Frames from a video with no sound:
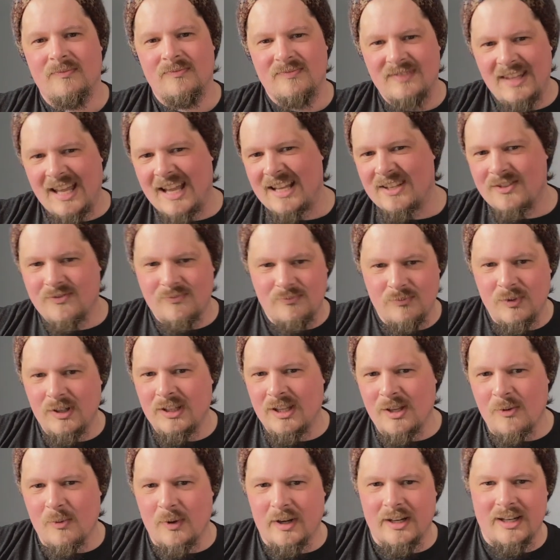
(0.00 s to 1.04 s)
That's
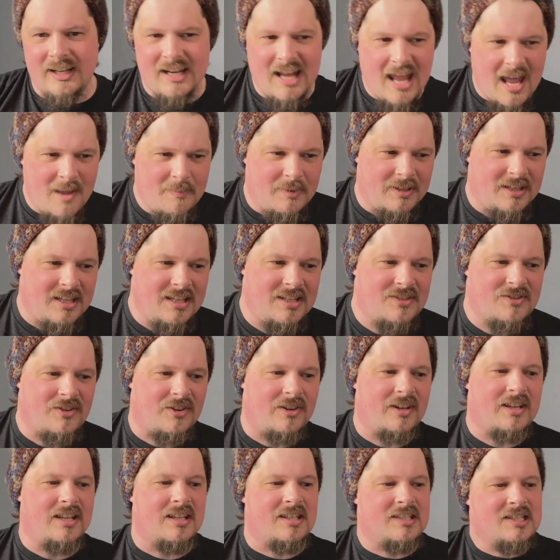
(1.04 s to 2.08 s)
really what an Ebenezer
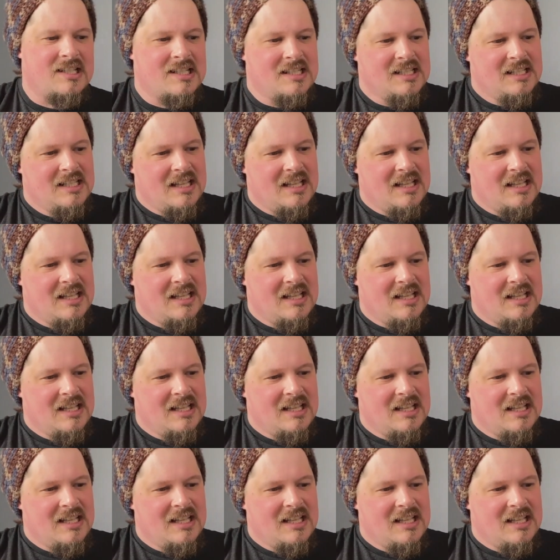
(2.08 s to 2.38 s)
is.